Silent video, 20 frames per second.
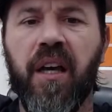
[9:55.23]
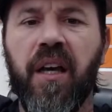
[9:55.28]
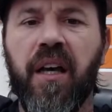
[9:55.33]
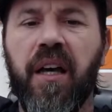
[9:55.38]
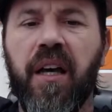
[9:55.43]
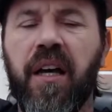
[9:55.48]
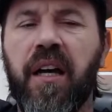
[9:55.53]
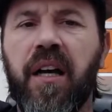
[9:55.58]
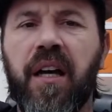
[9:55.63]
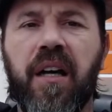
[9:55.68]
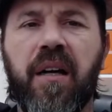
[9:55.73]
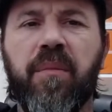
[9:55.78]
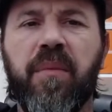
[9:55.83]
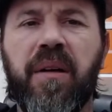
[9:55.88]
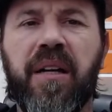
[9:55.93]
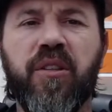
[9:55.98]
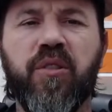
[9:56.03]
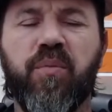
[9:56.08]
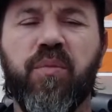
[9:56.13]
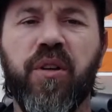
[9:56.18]
Uh,
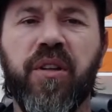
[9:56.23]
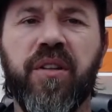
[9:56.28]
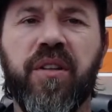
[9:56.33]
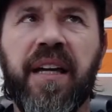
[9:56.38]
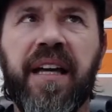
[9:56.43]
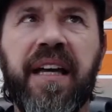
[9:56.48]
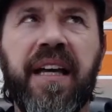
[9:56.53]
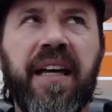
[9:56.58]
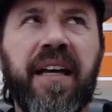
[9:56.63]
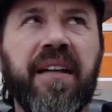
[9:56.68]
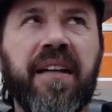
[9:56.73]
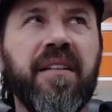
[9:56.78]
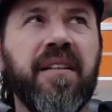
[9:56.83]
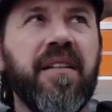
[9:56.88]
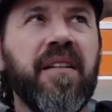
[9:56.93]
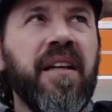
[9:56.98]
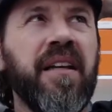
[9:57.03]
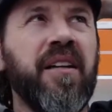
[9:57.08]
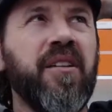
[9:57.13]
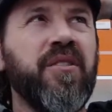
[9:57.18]
my older brother had
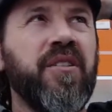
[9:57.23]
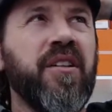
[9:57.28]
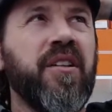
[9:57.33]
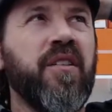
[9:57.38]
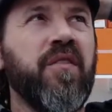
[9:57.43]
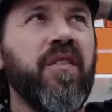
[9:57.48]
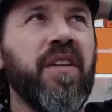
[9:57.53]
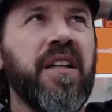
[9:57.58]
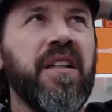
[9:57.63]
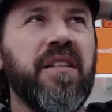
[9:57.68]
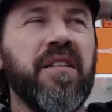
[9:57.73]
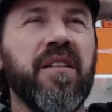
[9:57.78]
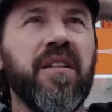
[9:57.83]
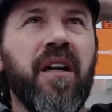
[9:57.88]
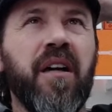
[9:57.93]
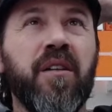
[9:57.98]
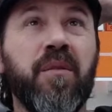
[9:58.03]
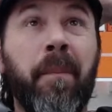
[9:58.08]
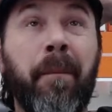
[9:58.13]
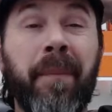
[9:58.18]
held their event
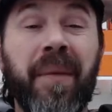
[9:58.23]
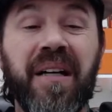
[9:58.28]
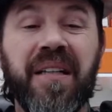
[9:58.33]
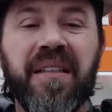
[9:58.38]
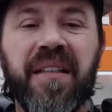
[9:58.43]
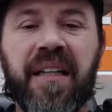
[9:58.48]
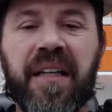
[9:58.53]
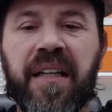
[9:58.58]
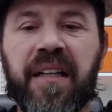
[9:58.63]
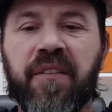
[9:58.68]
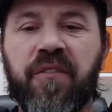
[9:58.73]
on Monday,